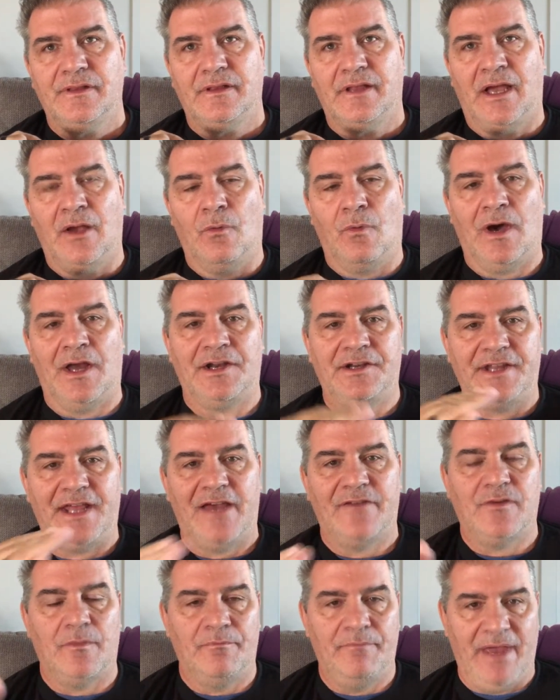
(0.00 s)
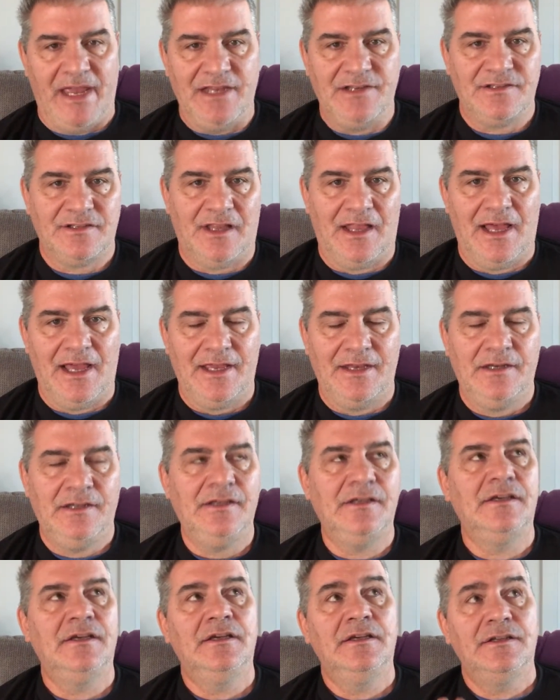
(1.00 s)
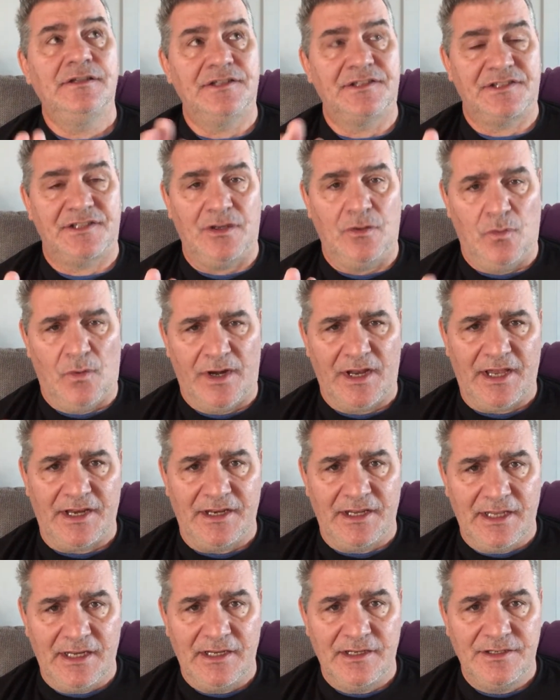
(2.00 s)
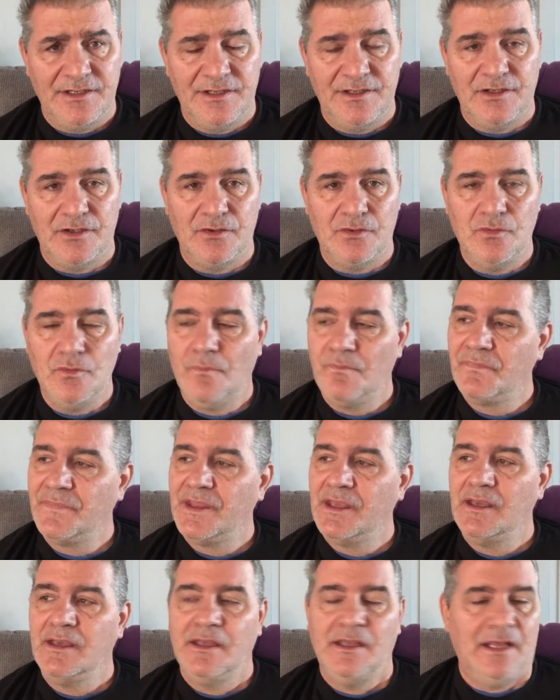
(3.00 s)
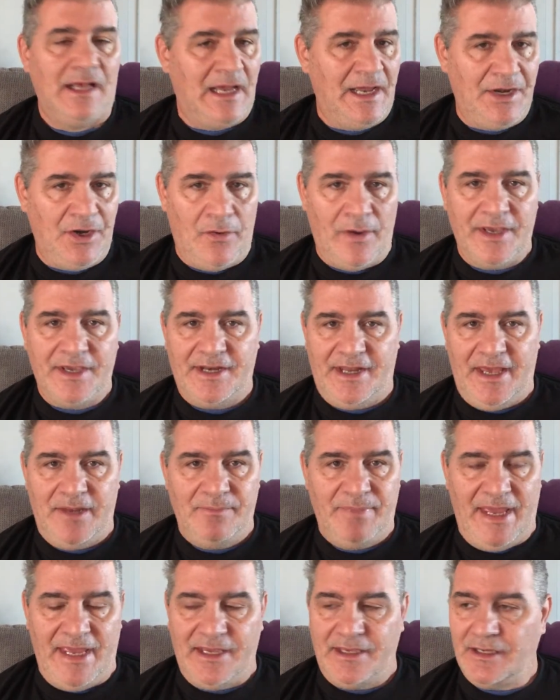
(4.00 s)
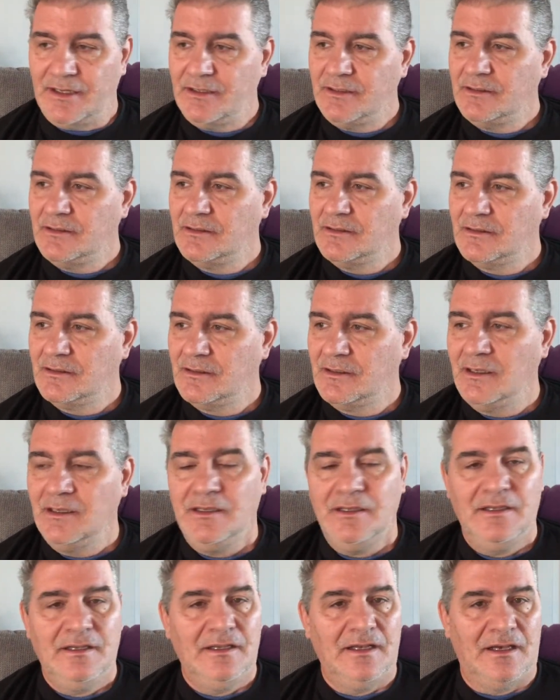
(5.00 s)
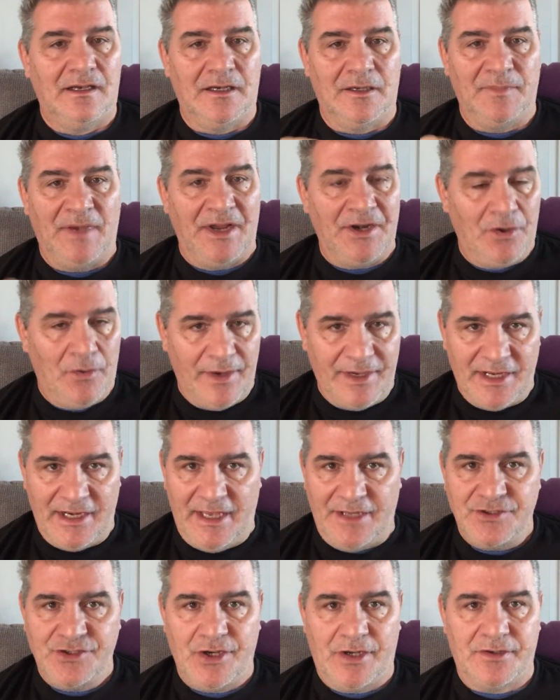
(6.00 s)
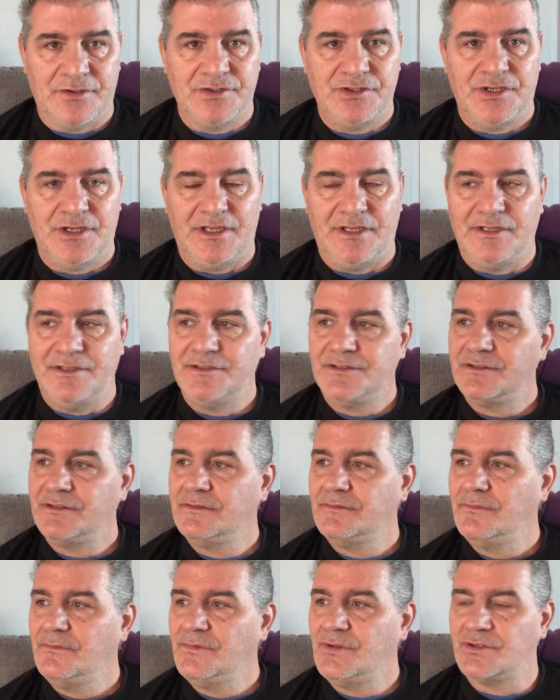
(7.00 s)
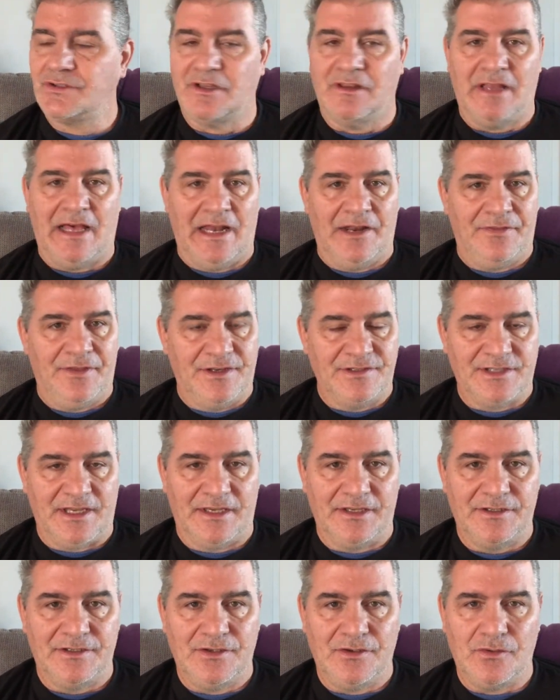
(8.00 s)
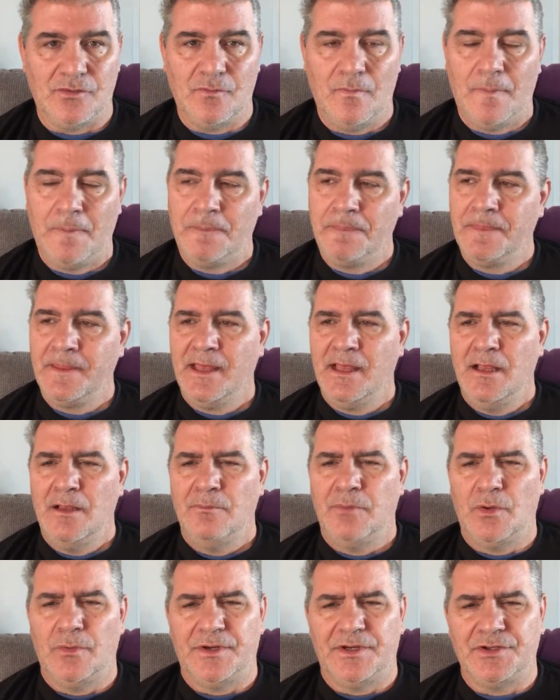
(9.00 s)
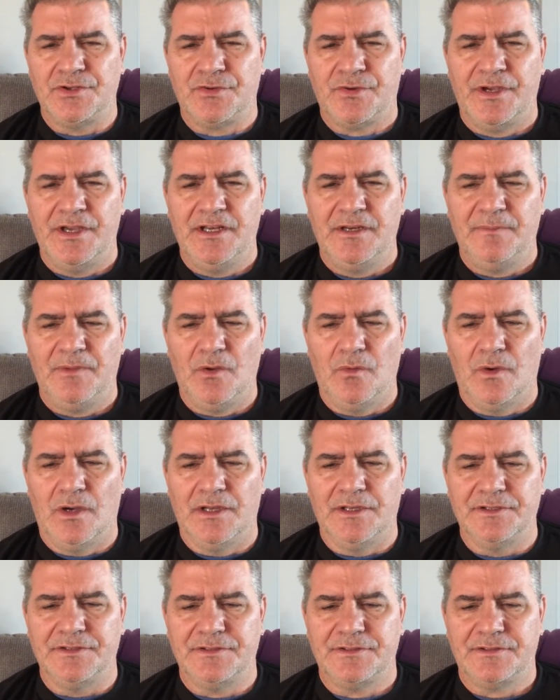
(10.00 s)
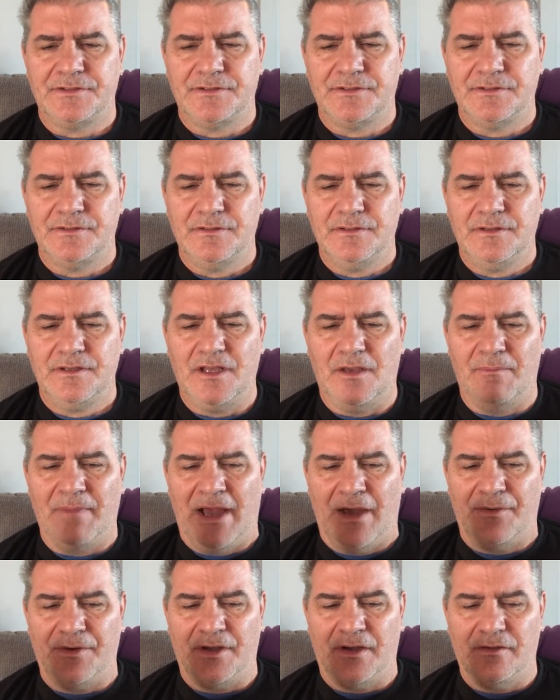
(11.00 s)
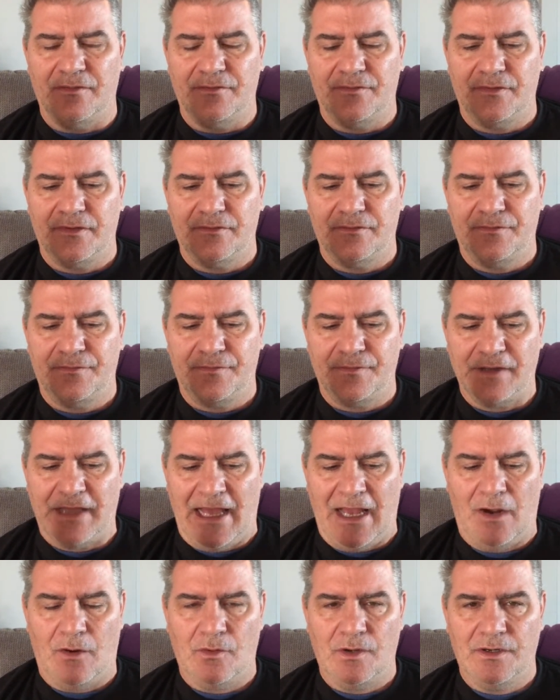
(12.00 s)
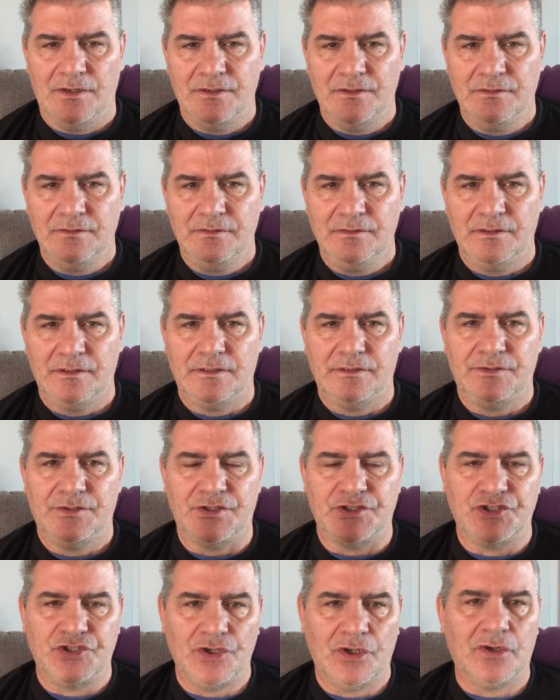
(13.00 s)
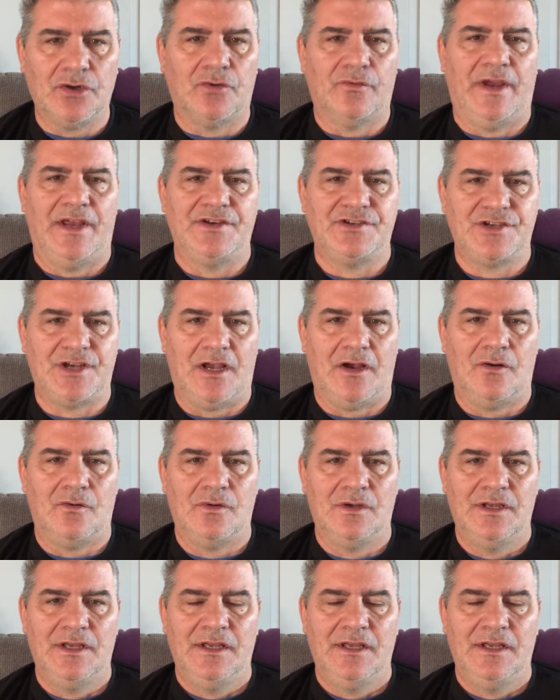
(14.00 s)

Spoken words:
I wanted to have a baseline to see what I needed to do. I know I could add bacon. I know I could add cheddar cheese. There's a lot of things I could do. But what intrigued me was the amount of flour to sugar ratio.